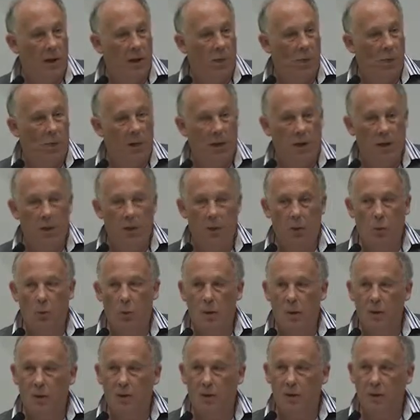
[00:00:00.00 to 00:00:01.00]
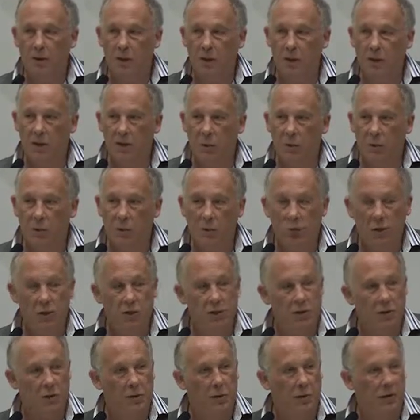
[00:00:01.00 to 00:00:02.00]
We worked together with the
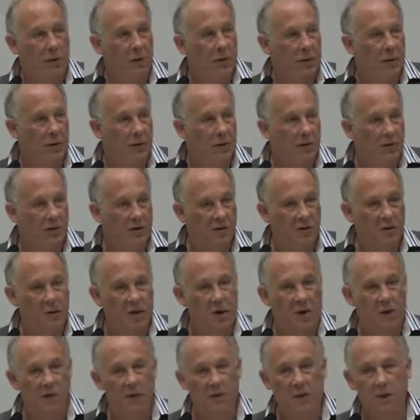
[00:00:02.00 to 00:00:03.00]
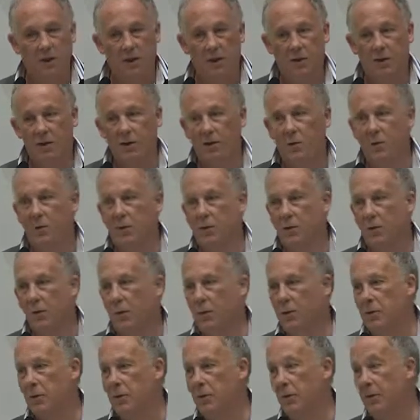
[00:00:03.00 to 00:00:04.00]
Richard III Society to
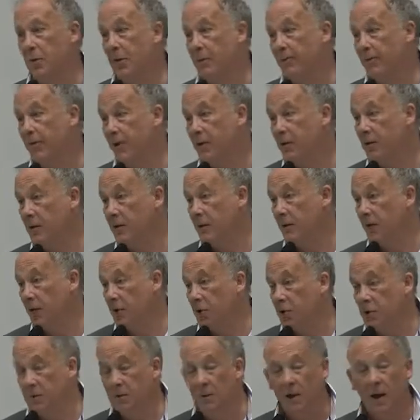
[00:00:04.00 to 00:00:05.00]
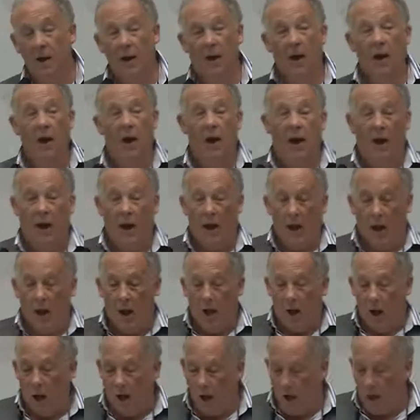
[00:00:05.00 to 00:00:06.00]
do the investigation.
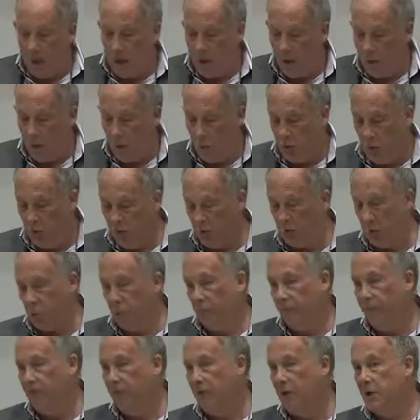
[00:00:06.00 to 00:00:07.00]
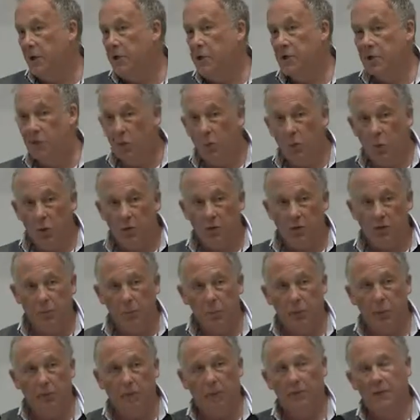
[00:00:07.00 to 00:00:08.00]
I was privileged, and it was a
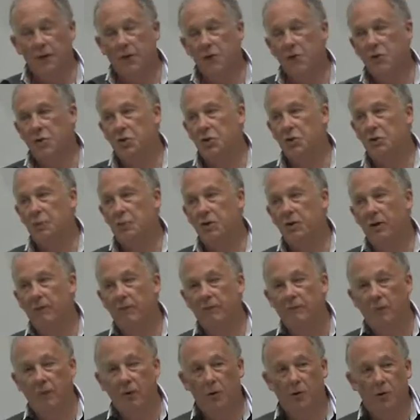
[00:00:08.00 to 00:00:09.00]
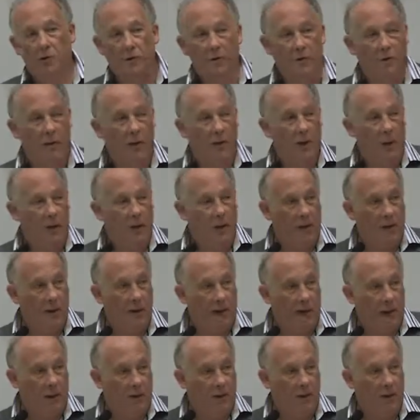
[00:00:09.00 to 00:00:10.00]
privilege, to be involved in
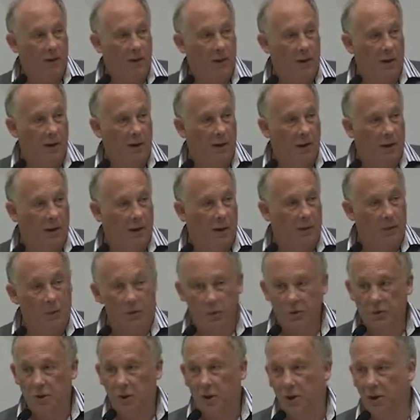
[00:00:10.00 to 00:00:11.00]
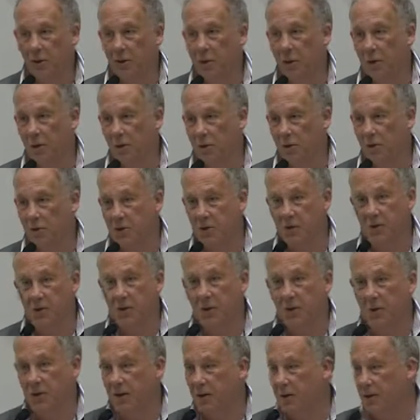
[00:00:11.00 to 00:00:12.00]
that. I'm not an archaeologist. I
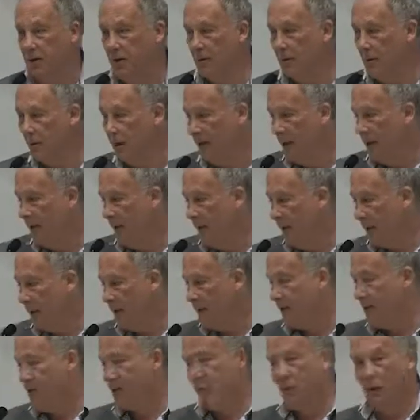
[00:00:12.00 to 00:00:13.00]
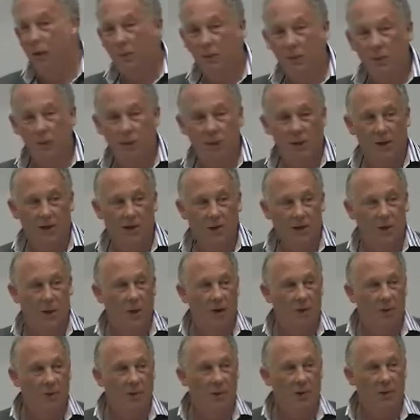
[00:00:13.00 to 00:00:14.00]
didn't go scraping around the
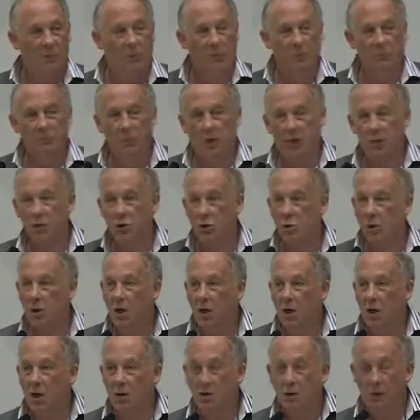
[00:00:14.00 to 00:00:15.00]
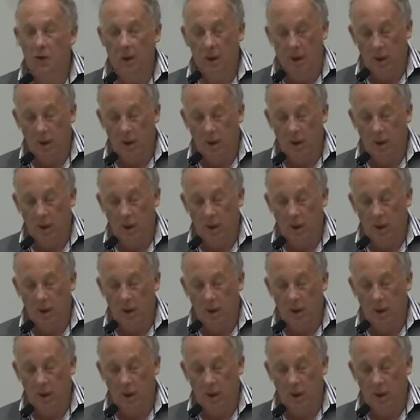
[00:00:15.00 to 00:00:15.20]
car park with my trowel,